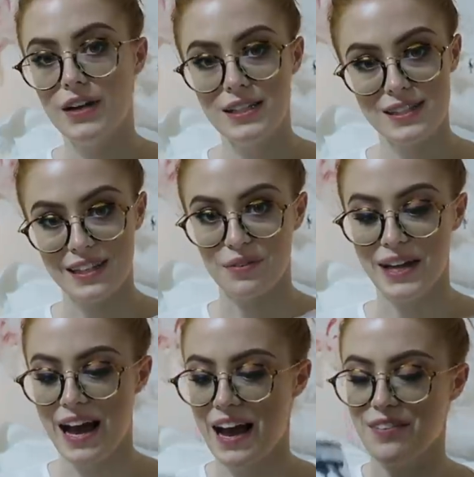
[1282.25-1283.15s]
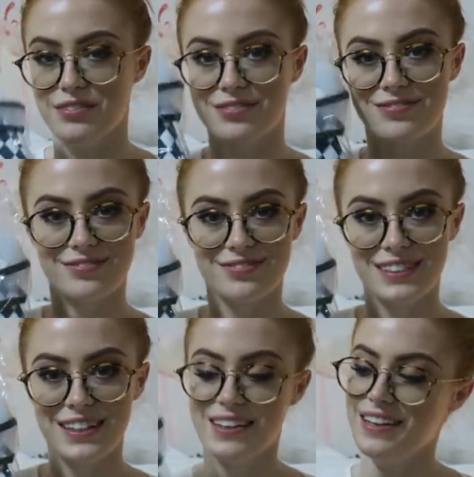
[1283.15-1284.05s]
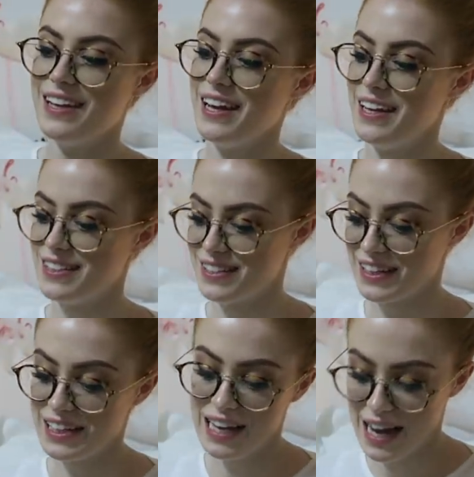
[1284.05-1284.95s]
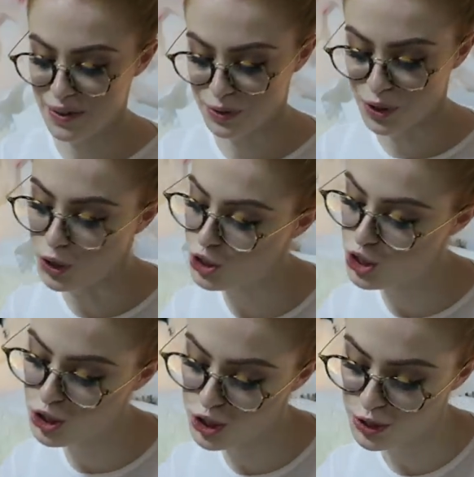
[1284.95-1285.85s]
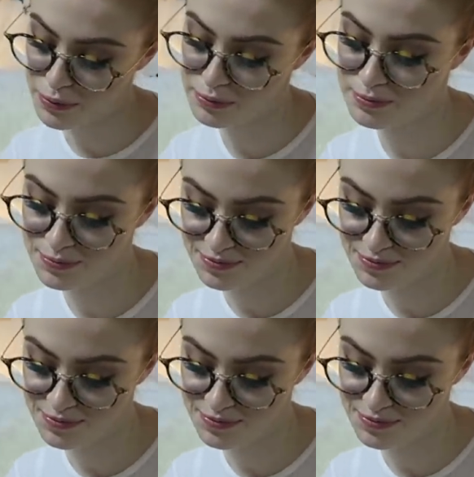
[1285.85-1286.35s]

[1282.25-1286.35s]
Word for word: First thing we have is a clown costume.